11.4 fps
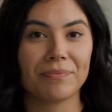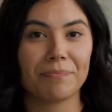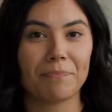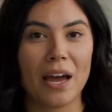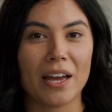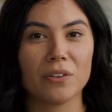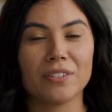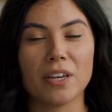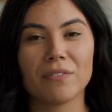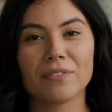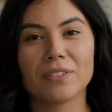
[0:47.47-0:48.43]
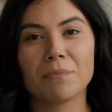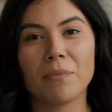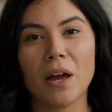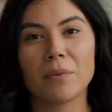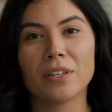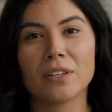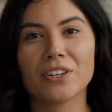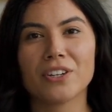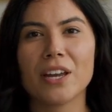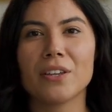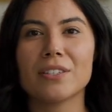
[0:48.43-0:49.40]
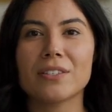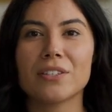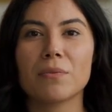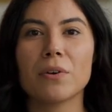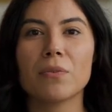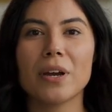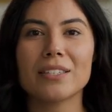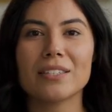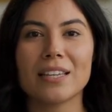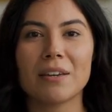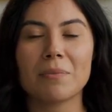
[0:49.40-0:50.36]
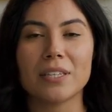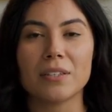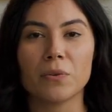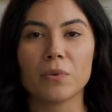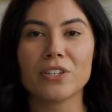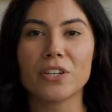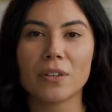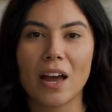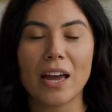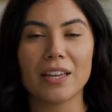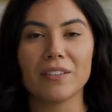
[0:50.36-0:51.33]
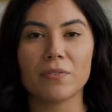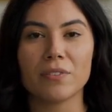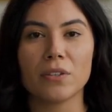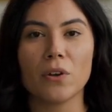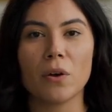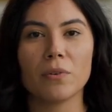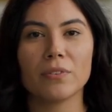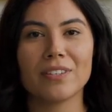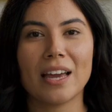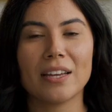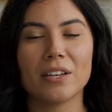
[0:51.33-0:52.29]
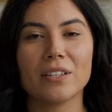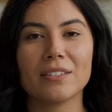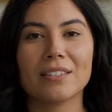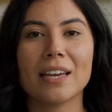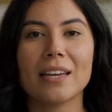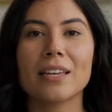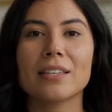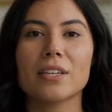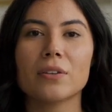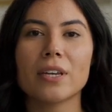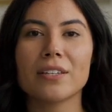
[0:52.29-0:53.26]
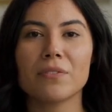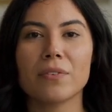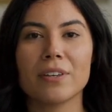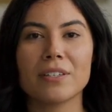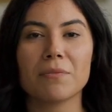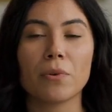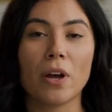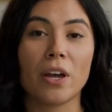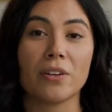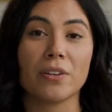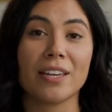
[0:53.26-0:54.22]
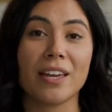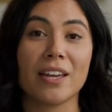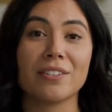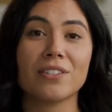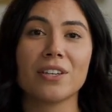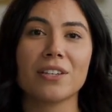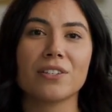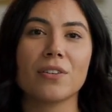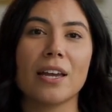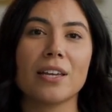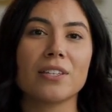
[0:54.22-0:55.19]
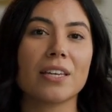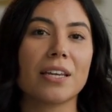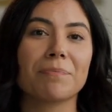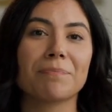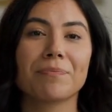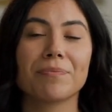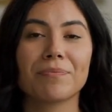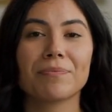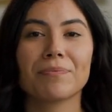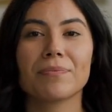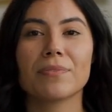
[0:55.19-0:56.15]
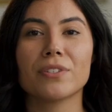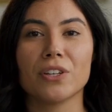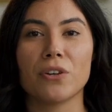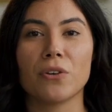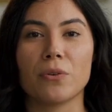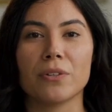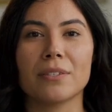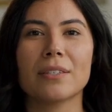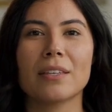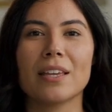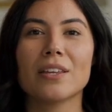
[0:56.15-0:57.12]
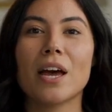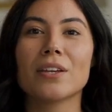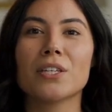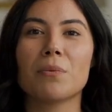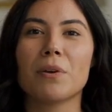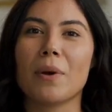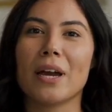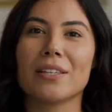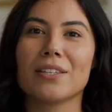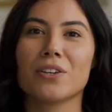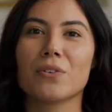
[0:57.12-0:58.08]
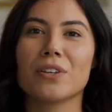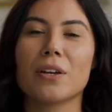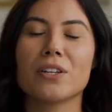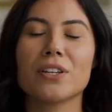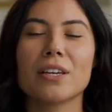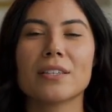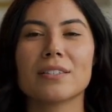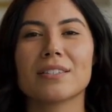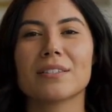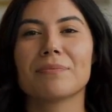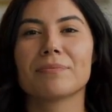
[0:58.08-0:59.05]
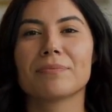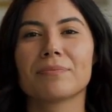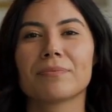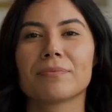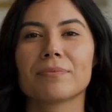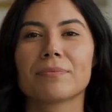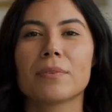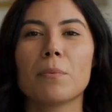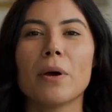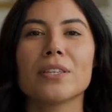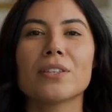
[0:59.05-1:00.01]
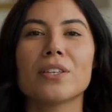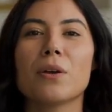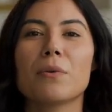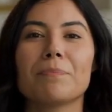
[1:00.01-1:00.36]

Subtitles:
Microsoft publicly shares its human rights statement, which aligns with global standards and integrates with its broader ESG strategy. 2. Conduct human rights due diligence. What to do?